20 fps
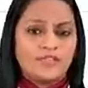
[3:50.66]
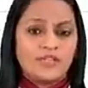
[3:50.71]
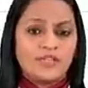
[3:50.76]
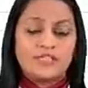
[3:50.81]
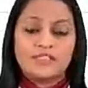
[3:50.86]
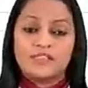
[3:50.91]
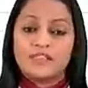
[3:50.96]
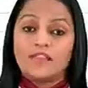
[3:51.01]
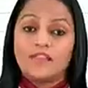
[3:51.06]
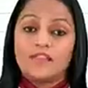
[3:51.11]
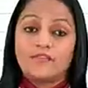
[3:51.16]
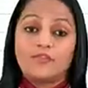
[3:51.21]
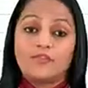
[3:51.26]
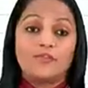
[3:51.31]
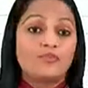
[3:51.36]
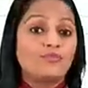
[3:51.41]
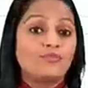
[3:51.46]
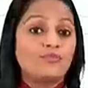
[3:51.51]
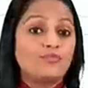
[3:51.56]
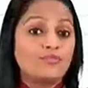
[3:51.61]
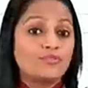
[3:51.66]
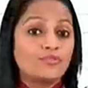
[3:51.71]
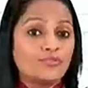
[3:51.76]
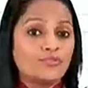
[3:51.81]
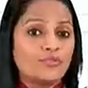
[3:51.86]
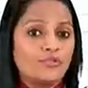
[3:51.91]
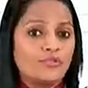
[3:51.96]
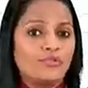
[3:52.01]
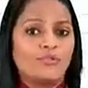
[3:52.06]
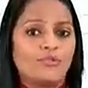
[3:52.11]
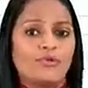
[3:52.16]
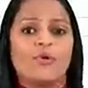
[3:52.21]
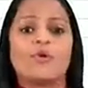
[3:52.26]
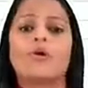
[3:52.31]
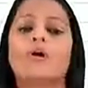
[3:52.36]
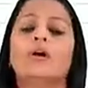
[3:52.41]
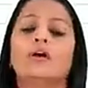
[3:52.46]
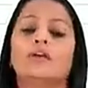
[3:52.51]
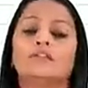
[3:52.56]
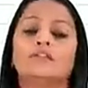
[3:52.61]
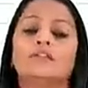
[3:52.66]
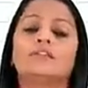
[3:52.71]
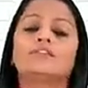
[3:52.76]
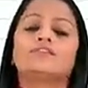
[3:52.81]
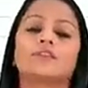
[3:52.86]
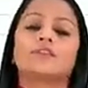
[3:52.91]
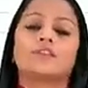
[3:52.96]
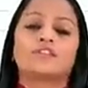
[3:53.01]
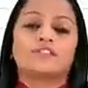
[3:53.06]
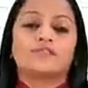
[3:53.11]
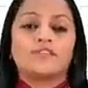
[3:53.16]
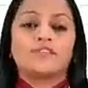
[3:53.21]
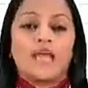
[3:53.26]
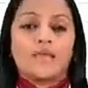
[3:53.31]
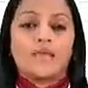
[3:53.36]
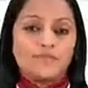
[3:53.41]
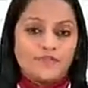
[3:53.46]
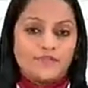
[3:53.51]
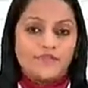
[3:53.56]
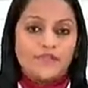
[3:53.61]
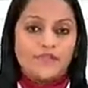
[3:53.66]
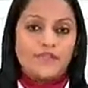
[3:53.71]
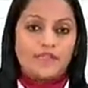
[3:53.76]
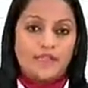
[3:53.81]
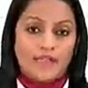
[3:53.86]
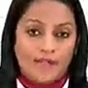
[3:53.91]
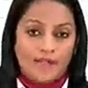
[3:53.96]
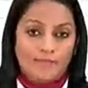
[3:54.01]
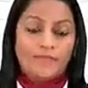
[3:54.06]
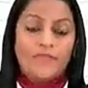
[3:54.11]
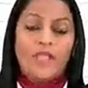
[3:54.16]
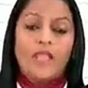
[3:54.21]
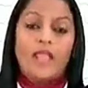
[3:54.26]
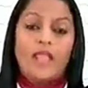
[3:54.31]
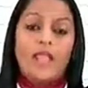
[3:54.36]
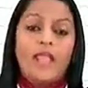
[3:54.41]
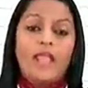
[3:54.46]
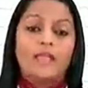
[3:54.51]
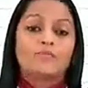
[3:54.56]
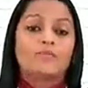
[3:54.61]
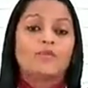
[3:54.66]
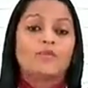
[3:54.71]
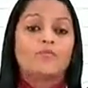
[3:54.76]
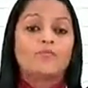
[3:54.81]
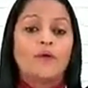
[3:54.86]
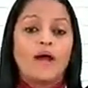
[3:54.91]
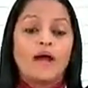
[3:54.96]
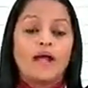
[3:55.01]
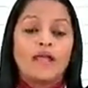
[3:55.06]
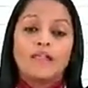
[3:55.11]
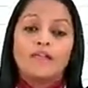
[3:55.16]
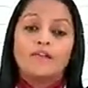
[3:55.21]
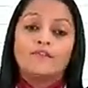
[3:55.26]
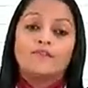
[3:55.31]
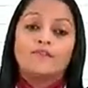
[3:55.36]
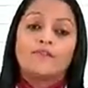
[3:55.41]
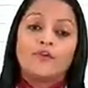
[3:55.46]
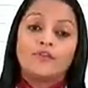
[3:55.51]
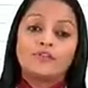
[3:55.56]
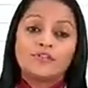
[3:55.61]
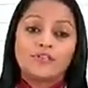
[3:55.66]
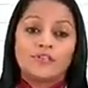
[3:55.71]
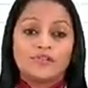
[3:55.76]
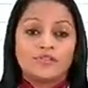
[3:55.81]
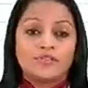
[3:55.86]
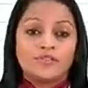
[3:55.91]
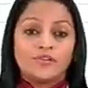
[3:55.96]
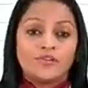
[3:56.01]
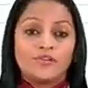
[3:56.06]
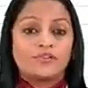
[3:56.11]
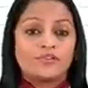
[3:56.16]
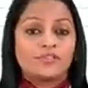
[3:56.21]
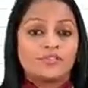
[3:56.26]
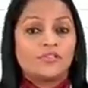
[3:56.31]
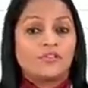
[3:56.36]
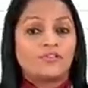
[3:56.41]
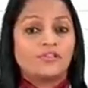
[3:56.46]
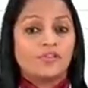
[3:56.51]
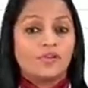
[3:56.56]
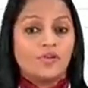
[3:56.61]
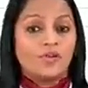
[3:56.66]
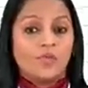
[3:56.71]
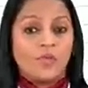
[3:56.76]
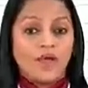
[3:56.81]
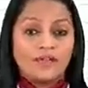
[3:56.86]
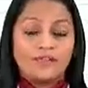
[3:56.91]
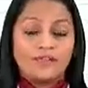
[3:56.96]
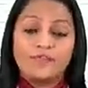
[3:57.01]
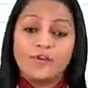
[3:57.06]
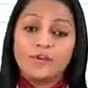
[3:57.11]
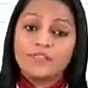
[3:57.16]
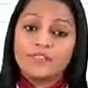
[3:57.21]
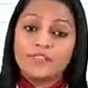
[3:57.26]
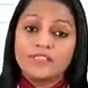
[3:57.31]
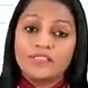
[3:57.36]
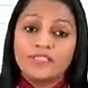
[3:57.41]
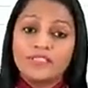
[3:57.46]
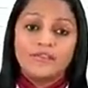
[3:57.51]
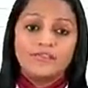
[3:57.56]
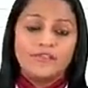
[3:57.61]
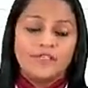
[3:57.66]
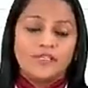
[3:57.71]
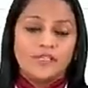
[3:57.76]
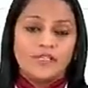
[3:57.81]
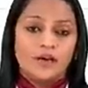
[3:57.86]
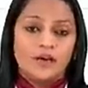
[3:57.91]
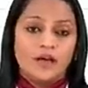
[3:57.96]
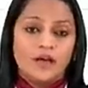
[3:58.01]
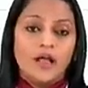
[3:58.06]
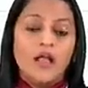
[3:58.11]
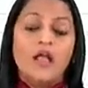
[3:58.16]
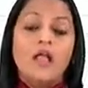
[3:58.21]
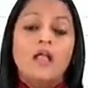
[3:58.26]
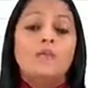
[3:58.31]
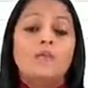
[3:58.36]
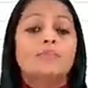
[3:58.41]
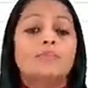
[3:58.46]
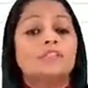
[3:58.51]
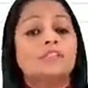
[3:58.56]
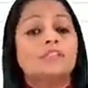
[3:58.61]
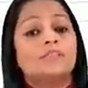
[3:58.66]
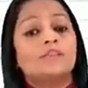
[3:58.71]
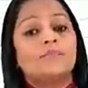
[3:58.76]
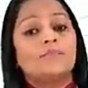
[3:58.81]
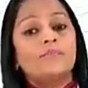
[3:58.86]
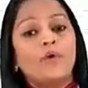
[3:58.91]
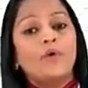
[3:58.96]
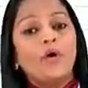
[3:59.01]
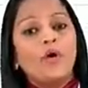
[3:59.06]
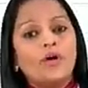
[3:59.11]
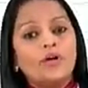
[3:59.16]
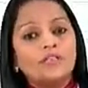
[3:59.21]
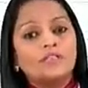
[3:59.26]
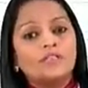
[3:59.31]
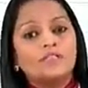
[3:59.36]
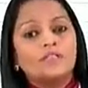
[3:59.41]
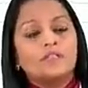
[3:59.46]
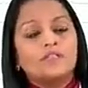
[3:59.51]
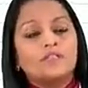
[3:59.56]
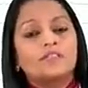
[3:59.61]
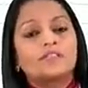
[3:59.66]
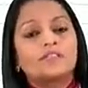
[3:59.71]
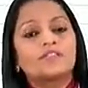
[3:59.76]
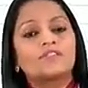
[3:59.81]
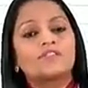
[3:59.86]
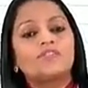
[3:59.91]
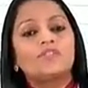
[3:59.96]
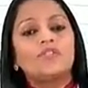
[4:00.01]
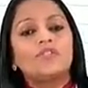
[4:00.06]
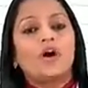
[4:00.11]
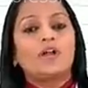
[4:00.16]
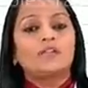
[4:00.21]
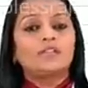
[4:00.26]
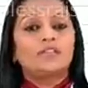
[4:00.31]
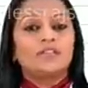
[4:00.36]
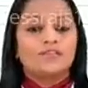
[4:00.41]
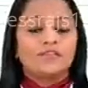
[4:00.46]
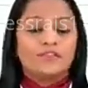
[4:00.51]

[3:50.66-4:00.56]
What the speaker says: address, and therefore you should know the address of Times of India. And Mumbai 400001. Of course, it's given here. But suppose this is not